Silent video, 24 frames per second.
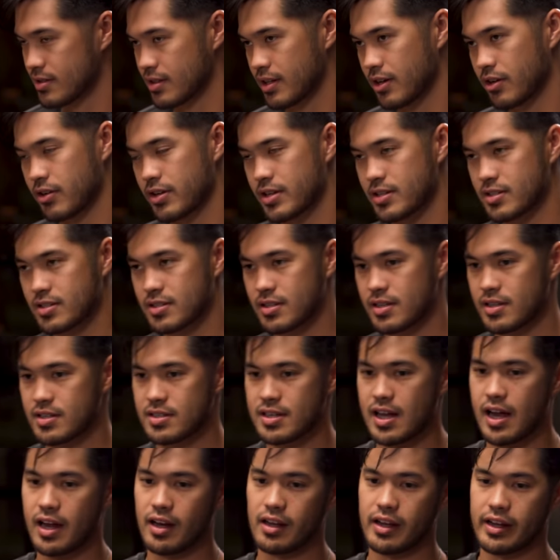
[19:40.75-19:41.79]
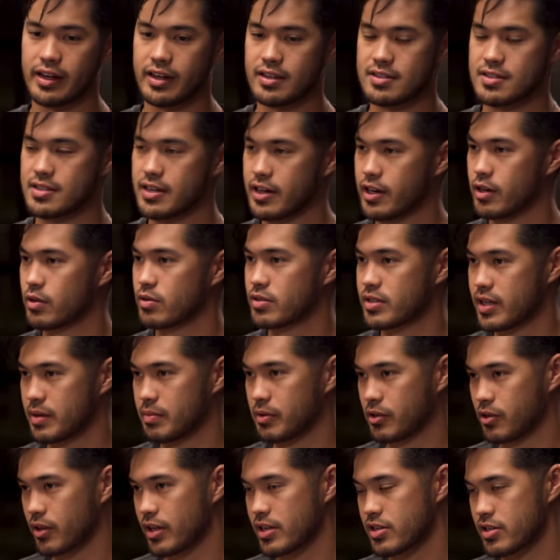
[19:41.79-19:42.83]
Right. You know, he's he's not like a
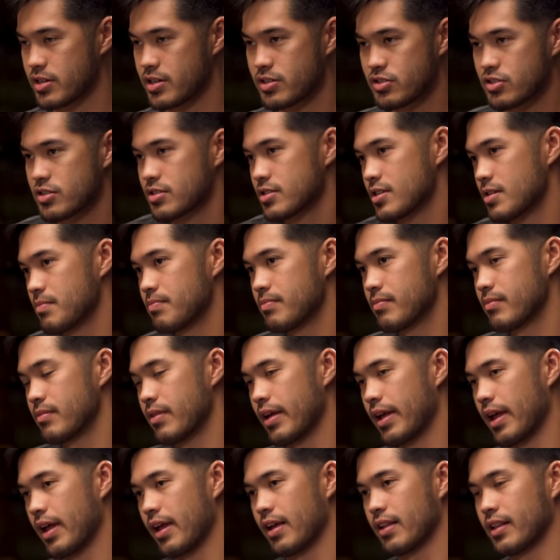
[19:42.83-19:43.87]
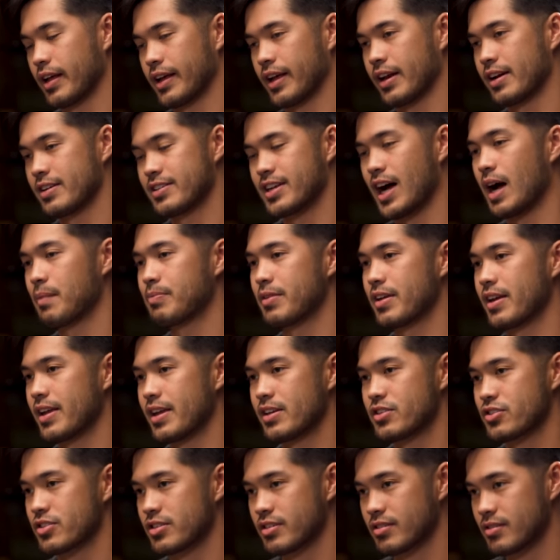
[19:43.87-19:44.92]
stereotypical Asian. He's just an, like an Guy. adopted
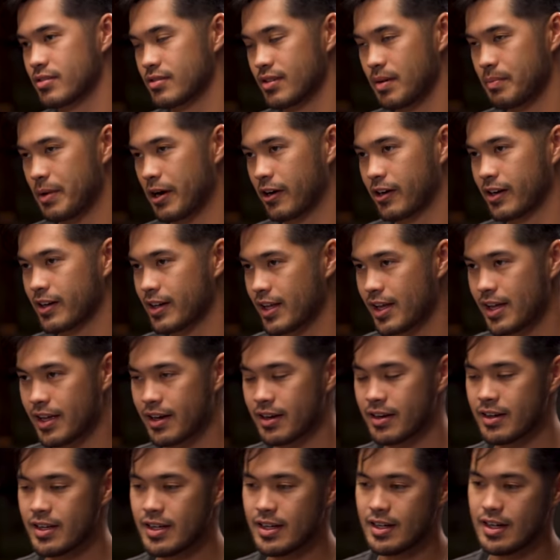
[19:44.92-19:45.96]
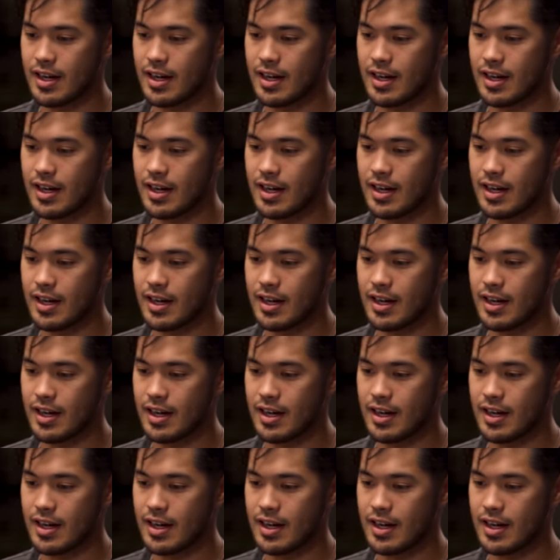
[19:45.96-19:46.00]
Asian yeah. American kid.